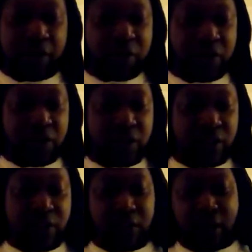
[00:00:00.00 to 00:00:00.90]
beast
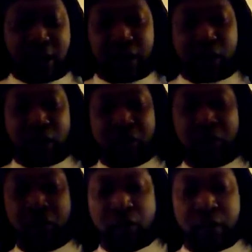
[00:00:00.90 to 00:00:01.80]
system that the Romans
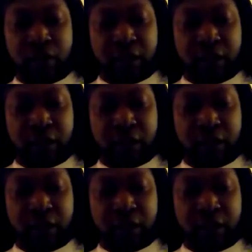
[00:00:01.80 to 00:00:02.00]
got,